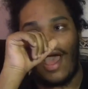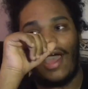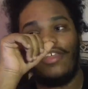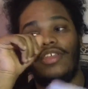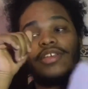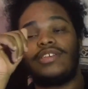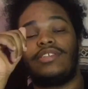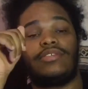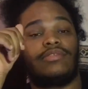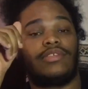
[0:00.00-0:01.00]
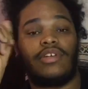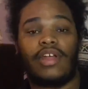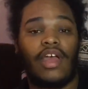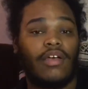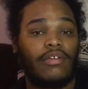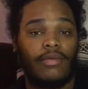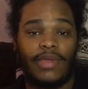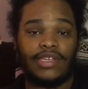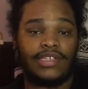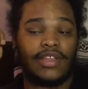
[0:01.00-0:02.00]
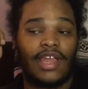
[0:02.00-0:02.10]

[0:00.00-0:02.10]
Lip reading: I think it's turning out amazing.